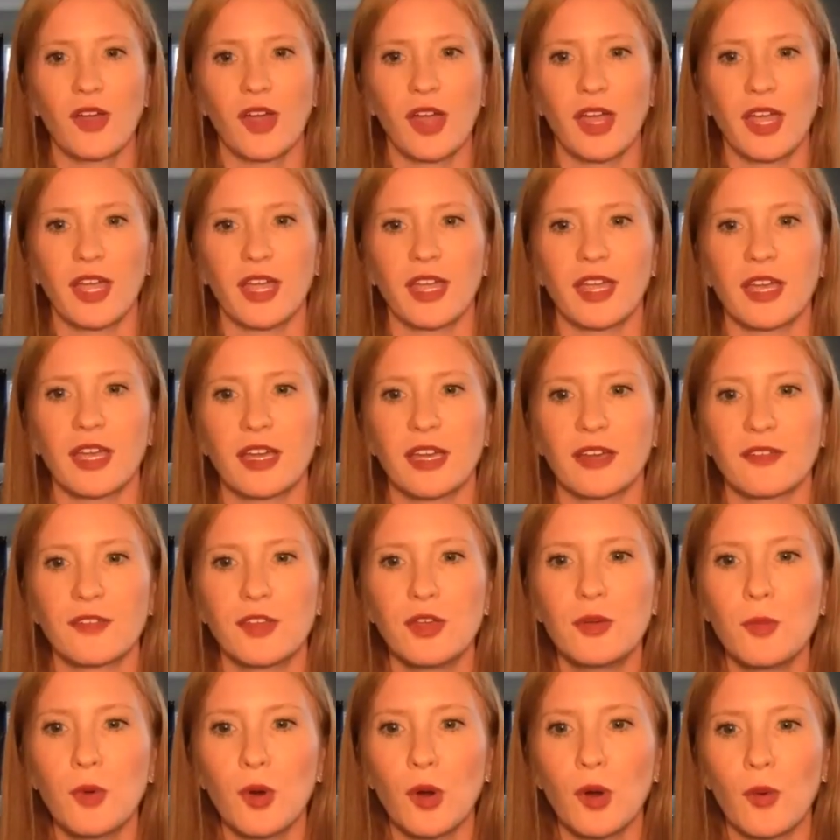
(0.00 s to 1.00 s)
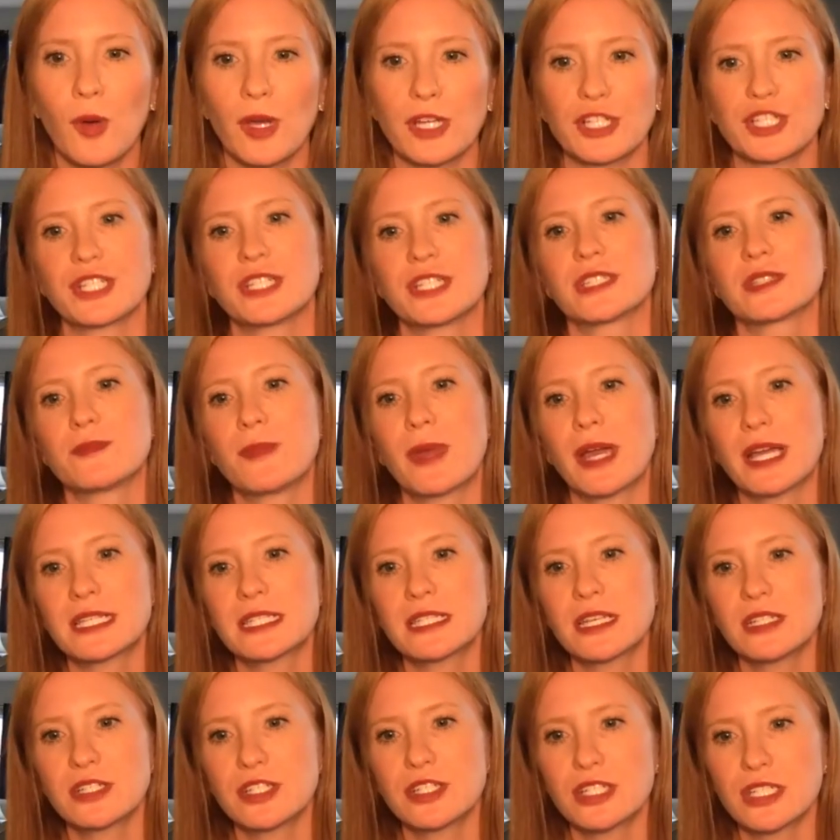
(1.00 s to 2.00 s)
Okay, a few more questions. My
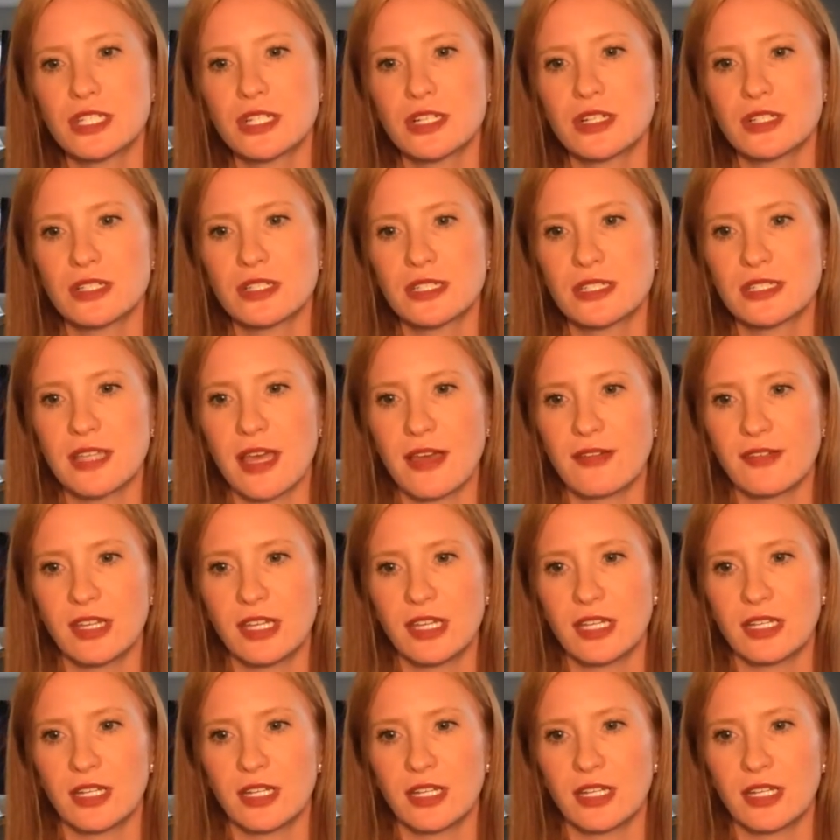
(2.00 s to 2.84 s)
son just turned seven,